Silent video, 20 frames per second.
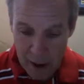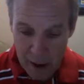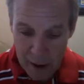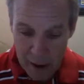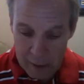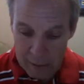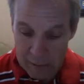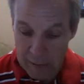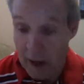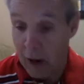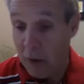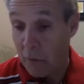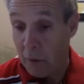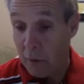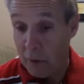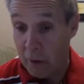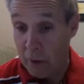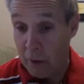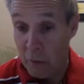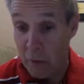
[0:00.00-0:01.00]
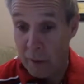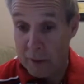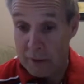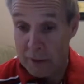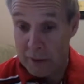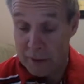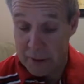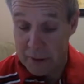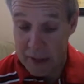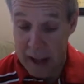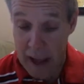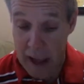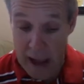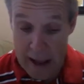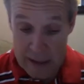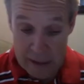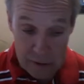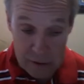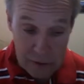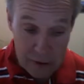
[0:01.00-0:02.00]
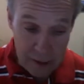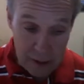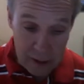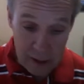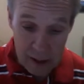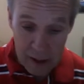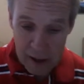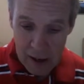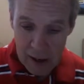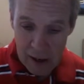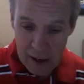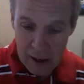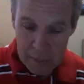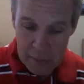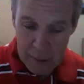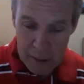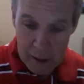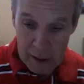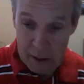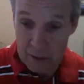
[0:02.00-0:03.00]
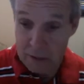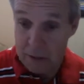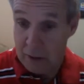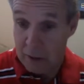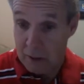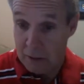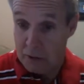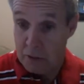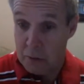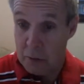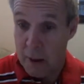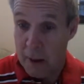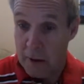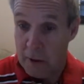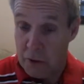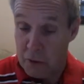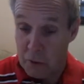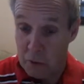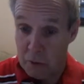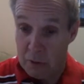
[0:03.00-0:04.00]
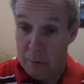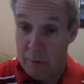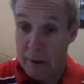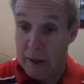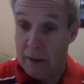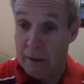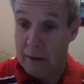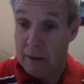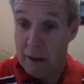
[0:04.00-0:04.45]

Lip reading: that really wasn't the case, because again the Spanish were